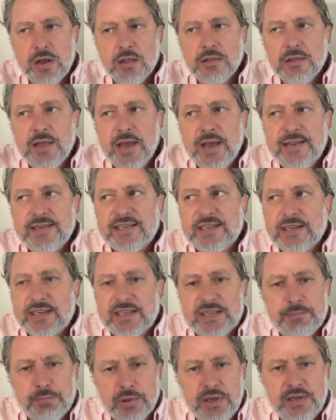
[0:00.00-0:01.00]
a less
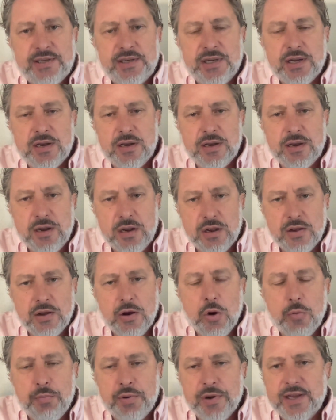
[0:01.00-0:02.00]
explicit
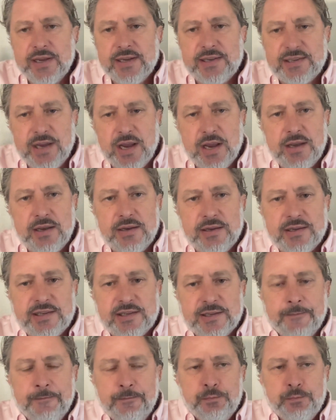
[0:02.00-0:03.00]
opening sentence.